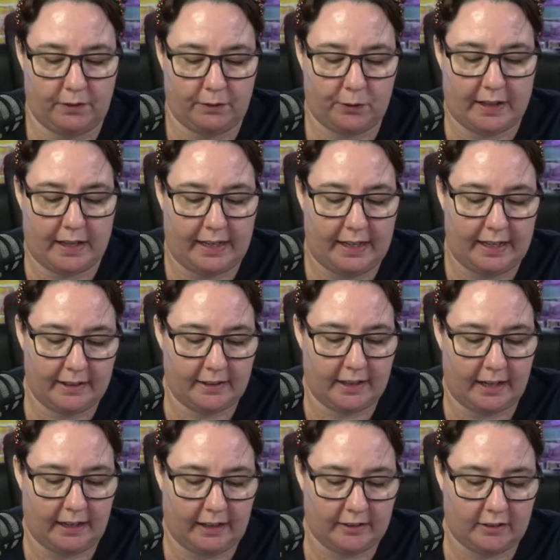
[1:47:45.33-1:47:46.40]
when they hit, they're
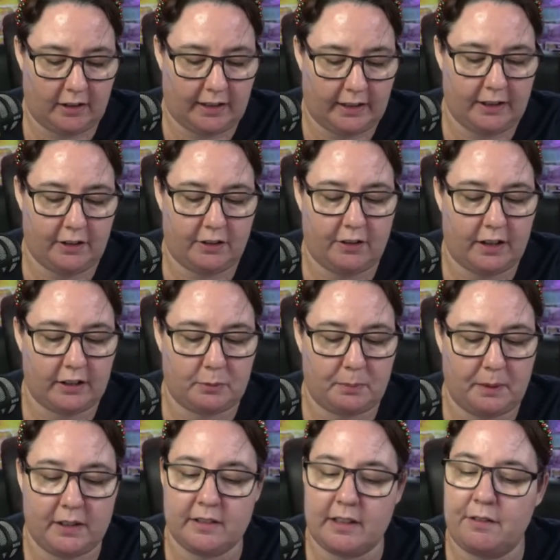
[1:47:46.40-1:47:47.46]
less likely to crush
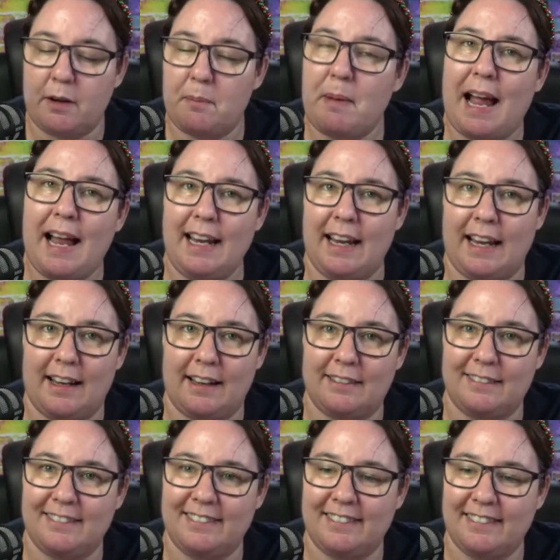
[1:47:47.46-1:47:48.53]
because they've got padding.
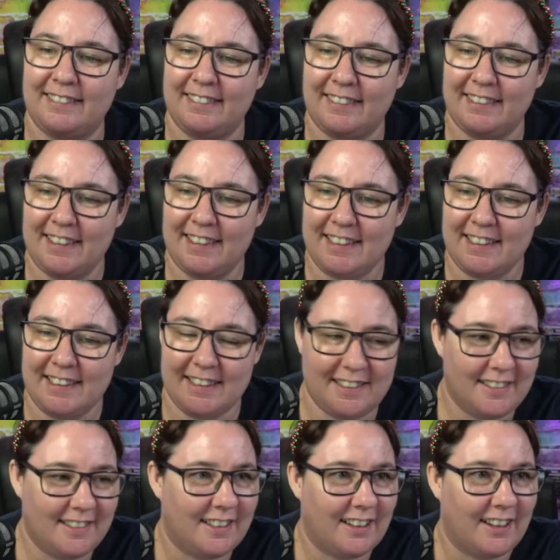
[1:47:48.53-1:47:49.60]

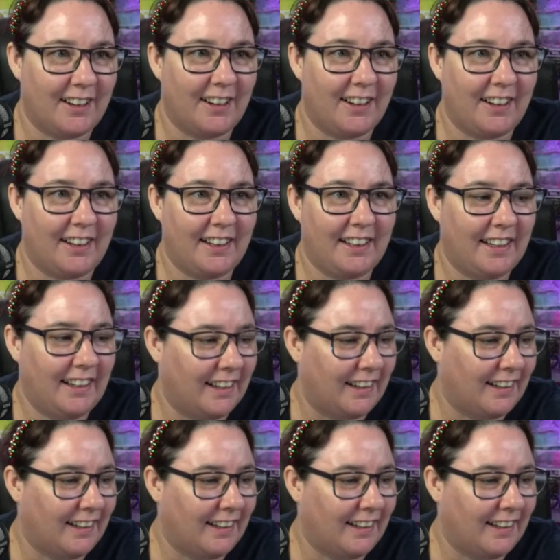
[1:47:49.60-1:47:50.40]
So yeah.